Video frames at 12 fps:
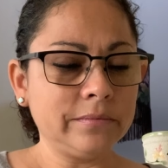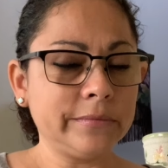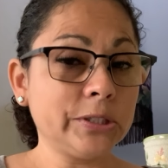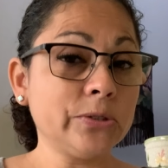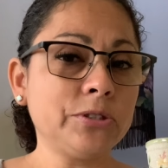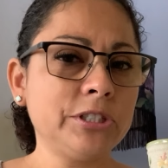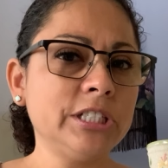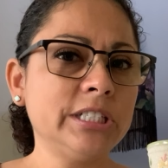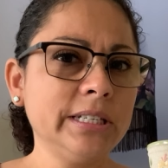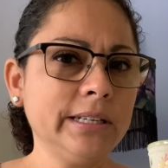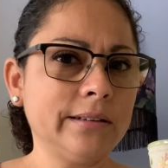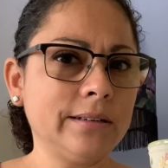So she
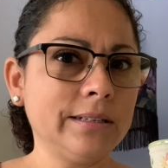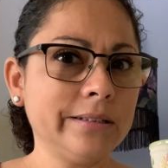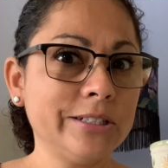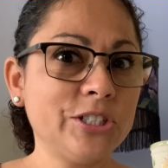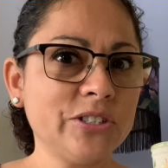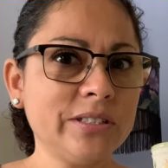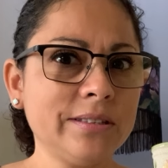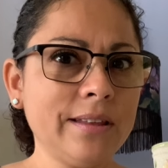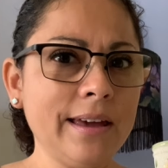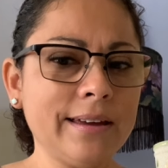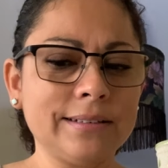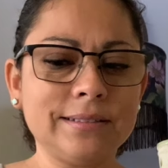did just
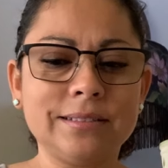that.